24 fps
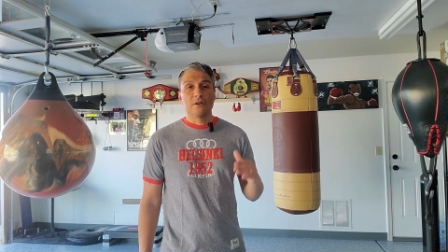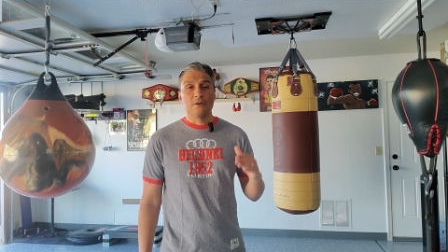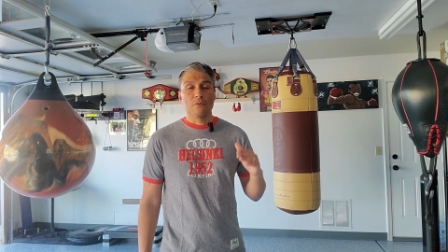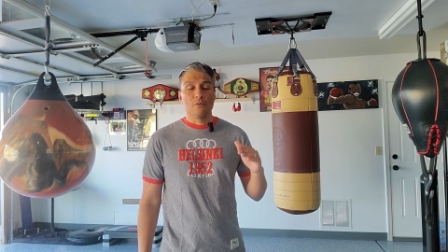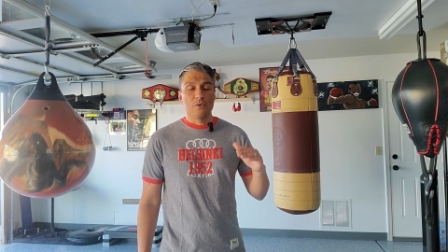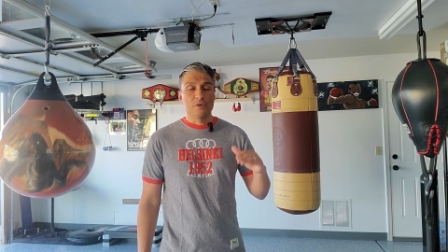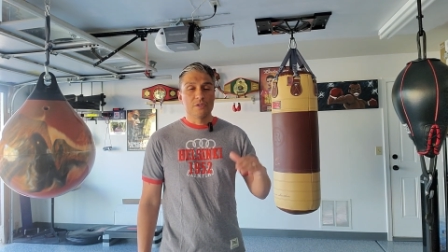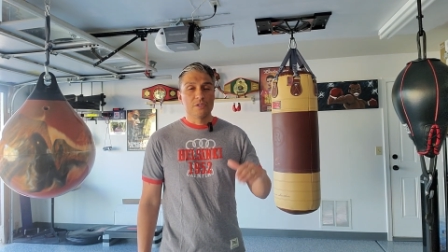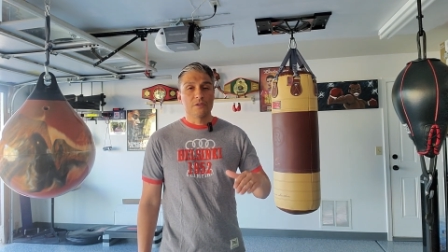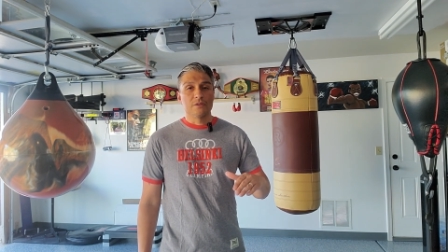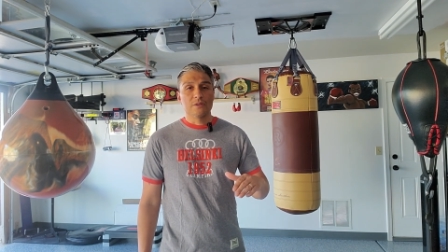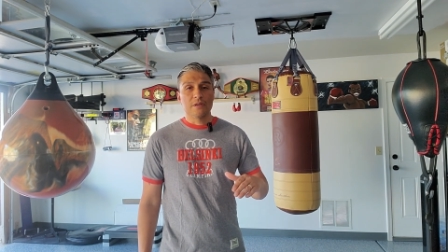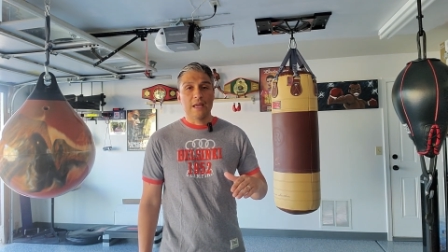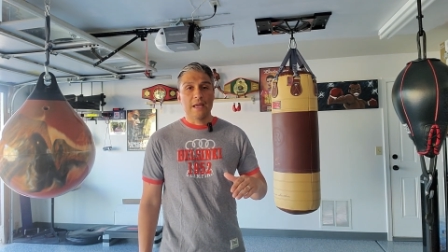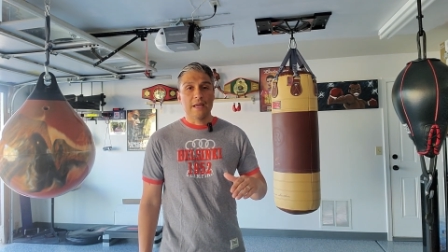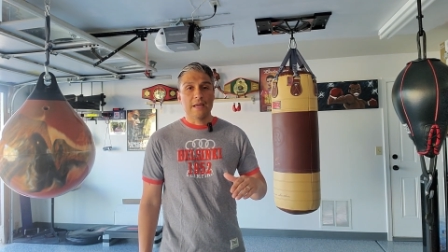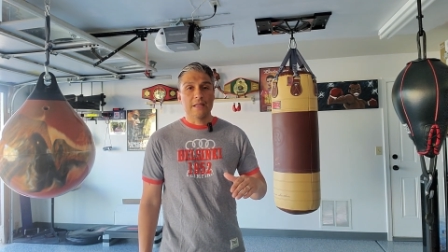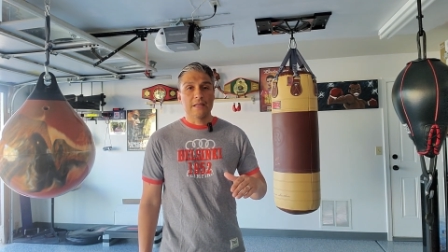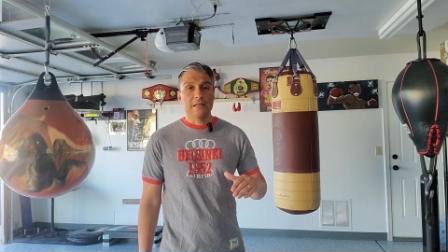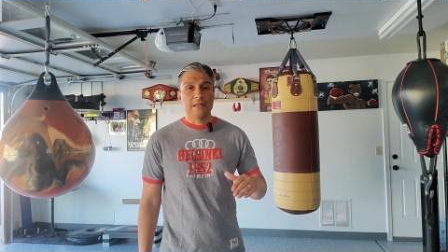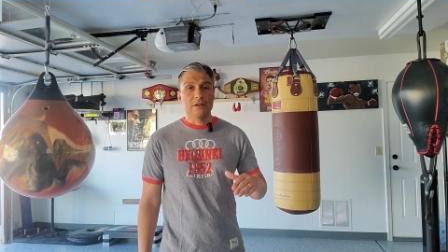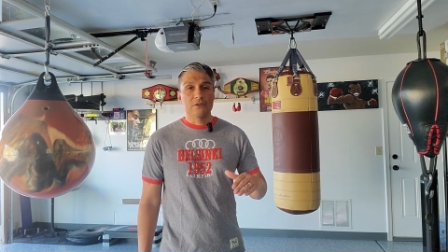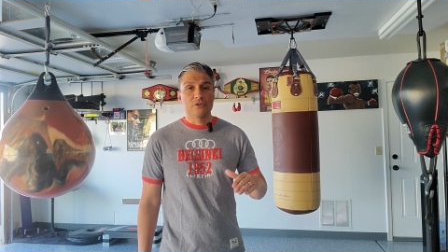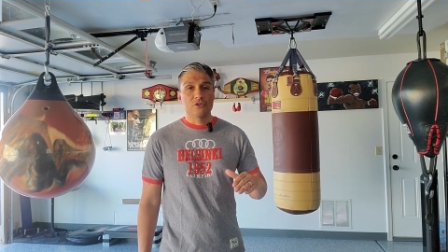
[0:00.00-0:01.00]
wasn't
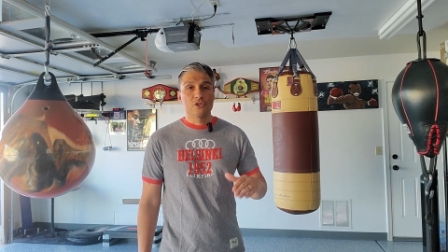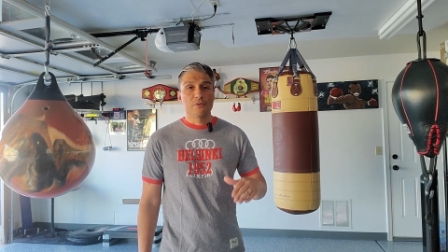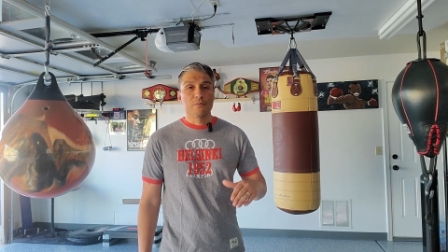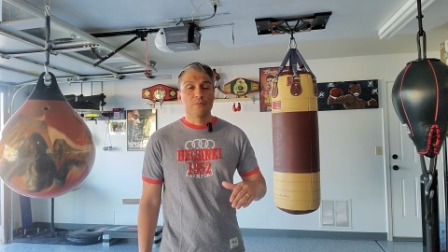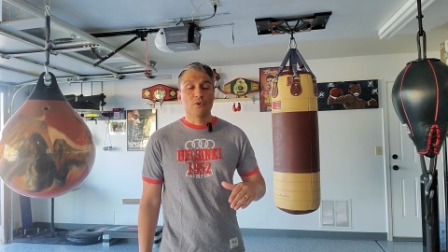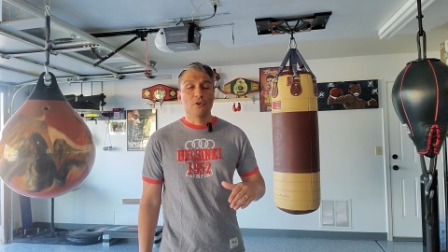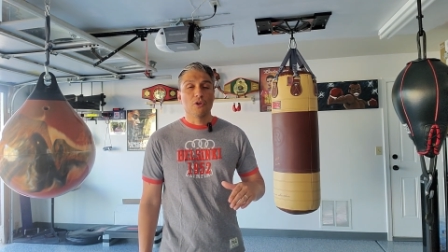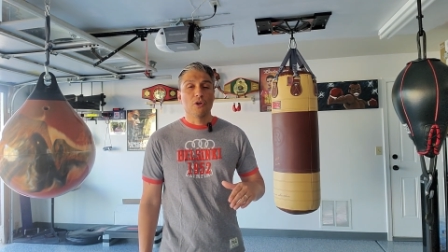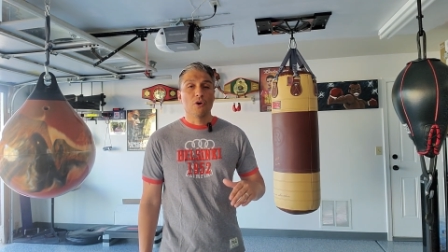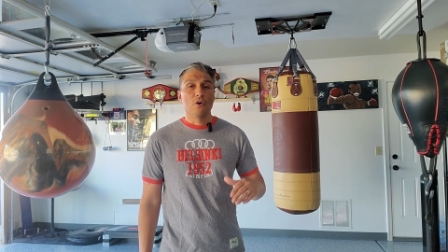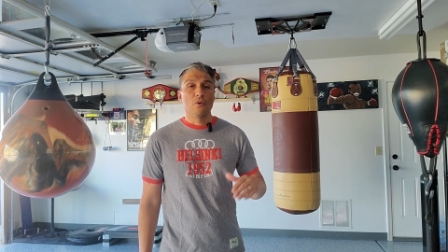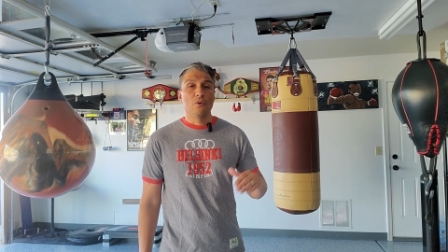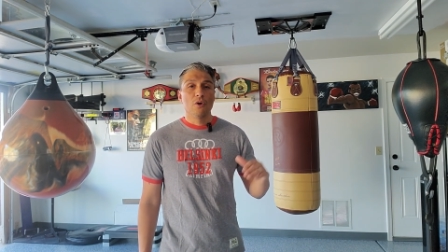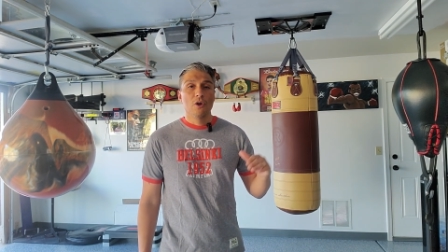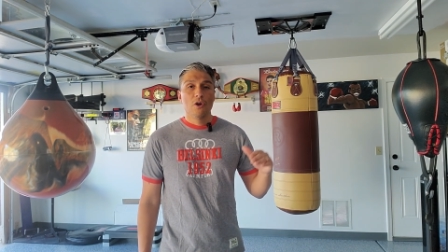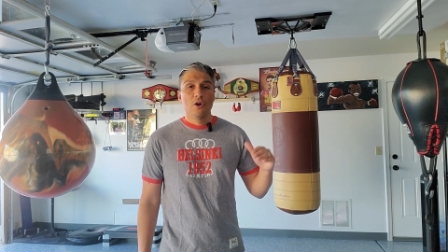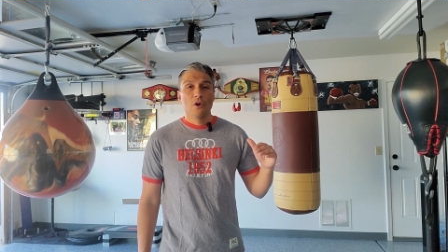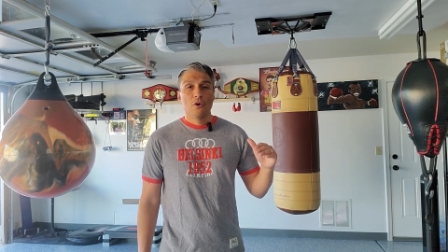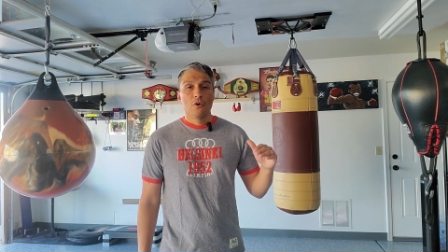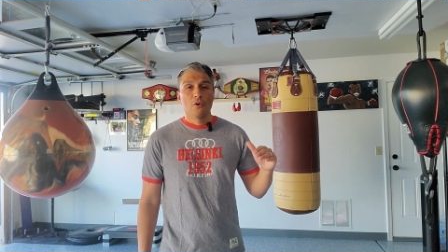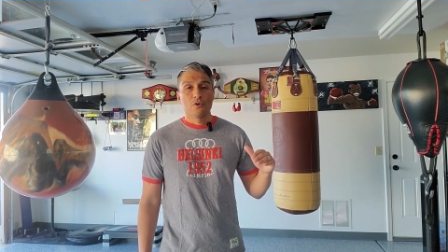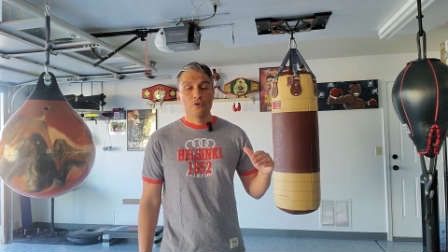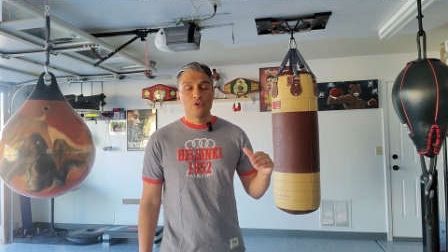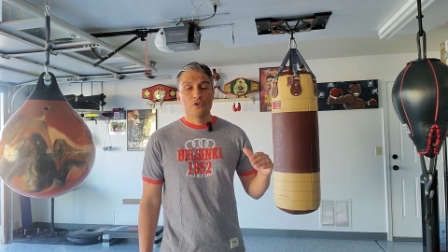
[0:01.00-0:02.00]
hanging down super low
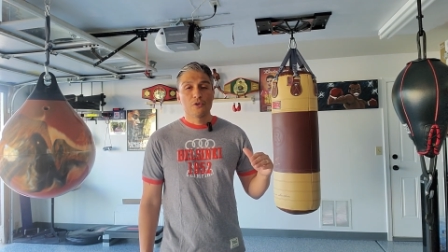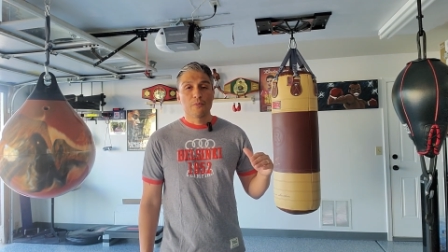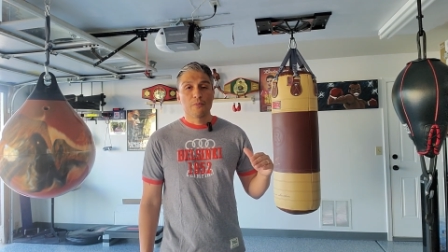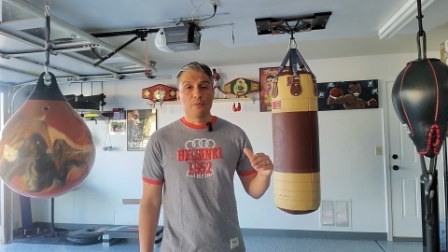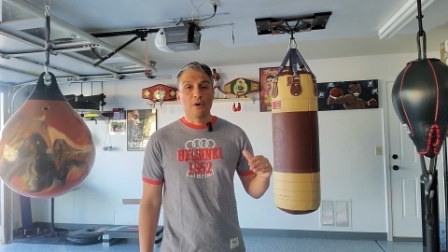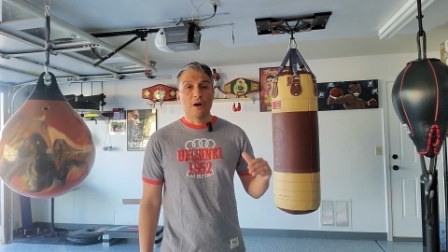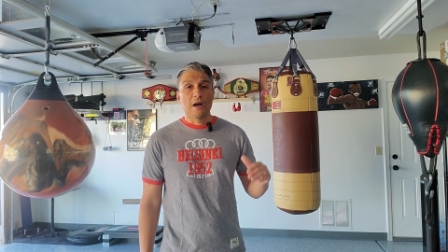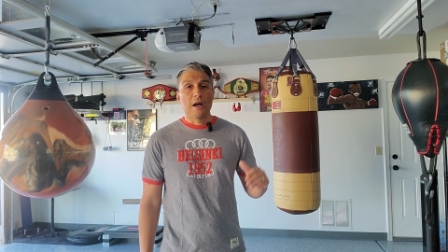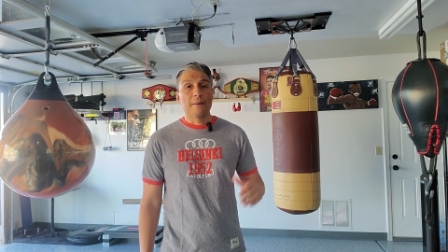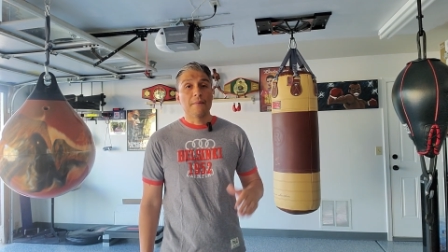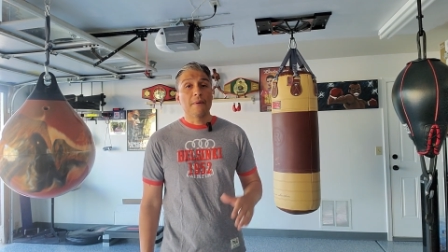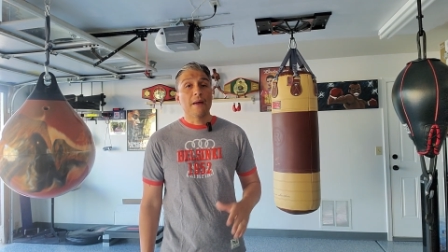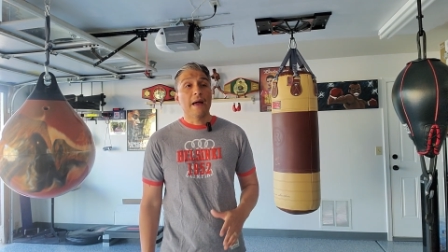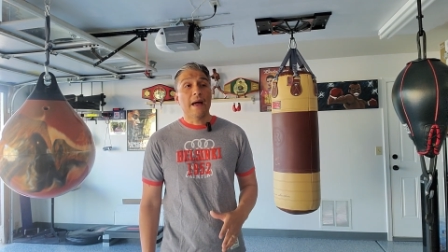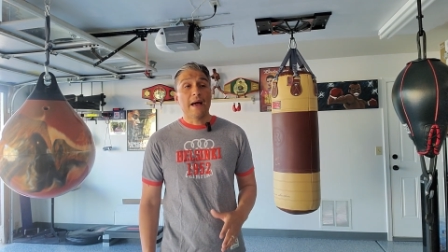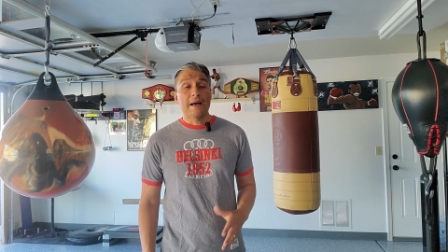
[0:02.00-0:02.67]
or super high,